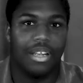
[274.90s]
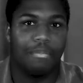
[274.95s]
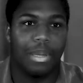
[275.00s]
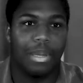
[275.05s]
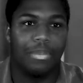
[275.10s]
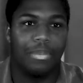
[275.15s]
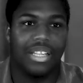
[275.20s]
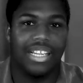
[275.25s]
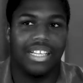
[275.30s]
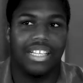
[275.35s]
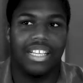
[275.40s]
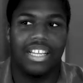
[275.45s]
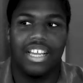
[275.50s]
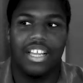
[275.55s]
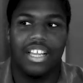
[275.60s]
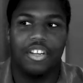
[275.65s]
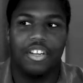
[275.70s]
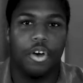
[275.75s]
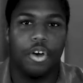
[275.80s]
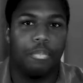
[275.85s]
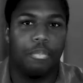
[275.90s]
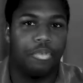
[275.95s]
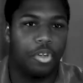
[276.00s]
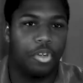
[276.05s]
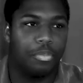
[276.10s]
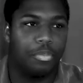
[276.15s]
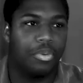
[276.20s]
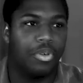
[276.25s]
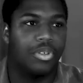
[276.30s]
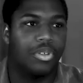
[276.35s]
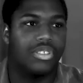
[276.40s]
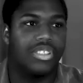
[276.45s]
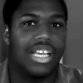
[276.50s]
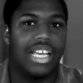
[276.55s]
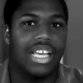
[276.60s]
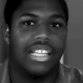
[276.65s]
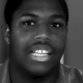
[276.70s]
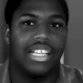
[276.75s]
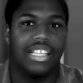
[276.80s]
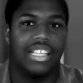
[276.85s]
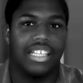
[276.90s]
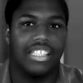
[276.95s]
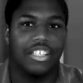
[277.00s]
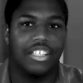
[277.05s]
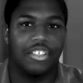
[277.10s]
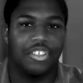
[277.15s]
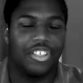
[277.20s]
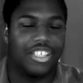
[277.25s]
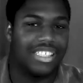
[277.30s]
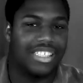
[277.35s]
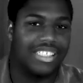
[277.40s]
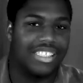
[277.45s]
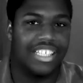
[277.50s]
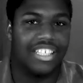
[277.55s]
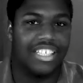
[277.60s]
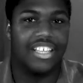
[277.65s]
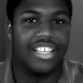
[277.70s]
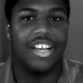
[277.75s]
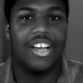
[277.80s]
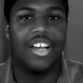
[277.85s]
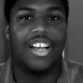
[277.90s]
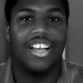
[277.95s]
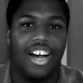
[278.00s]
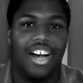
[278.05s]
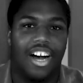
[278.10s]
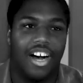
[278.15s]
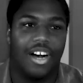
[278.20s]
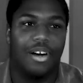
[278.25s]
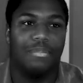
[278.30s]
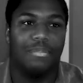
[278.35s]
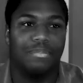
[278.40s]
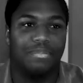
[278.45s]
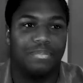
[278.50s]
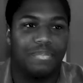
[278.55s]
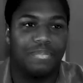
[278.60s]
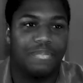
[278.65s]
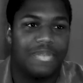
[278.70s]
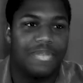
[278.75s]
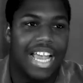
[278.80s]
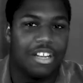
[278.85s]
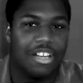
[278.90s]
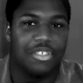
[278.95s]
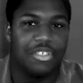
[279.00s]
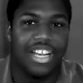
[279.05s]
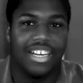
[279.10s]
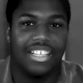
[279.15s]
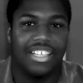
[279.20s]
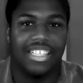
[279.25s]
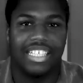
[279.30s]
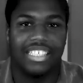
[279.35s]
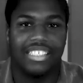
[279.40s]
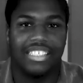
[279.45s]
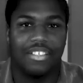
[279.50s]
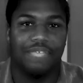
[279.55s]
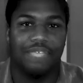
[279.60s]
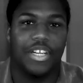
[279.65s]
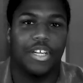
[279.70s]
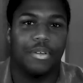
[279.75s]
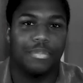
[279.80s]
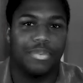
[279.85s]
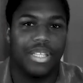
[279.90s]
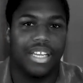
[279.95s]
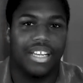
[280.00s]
maybe like no pupils and then like the crooked teeth. How'd you kind of like develop that?